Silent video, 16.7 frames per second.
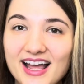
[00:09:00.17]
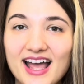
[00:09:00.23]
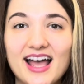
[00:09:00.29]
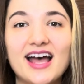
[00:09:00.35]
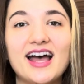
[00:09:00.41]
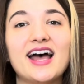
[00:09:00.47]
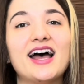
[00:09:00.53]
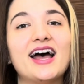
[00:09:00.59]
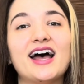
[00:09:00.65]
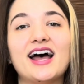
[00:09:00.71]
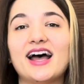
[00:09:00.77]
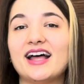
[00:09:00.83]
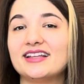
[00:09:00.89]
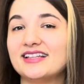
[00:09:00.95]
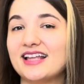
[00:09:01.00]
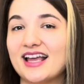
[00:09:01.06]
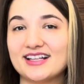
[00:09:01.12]

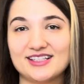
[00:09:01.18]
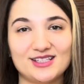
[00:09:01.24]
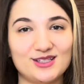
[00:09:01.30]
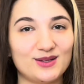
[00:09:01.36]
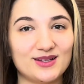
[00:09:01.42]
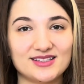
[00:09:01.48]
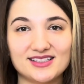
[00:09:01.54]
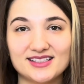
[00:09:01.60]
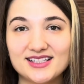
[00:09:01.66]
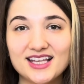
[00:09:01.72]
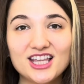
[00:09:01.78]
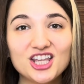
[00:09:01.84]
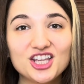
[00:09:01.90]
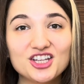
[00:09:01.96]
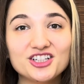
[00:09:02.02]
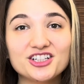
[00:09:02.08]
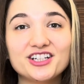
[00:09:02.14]
And as you can see
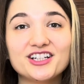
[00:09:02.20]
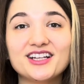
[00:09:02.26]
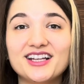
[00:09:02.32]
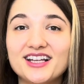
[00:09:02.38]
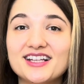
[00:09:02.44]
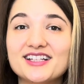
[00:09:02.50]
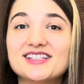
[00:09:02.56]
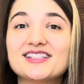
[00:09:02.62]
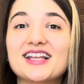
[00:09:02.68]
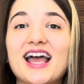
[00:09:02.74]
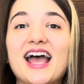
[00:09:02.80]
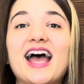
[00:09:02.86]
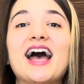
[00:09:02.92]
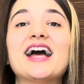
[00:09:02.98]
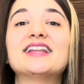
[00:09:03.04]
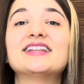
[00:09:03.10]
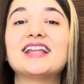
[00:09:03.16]
here, it's
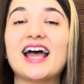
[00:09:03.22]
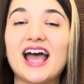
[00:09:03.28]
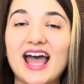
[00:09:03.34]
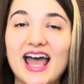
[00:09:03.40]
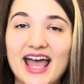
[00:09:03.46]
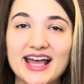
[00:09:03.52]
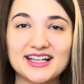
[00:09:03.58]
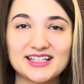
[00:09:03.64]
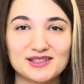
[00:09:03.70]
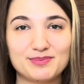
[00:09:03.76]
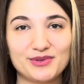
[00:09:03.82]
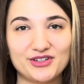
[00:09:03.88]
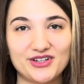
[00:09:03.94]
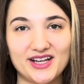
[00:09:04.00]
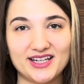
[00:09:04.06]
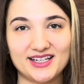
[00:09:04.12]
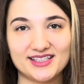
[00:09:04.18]
an
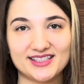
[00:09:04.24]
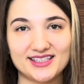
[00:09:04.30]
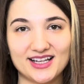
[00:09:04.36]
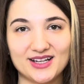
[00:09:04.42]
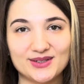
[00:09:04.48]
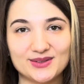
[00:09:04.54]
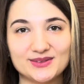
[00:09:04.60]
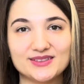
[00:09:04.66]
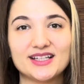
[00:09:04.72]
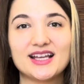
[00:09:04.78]
aspirated sound.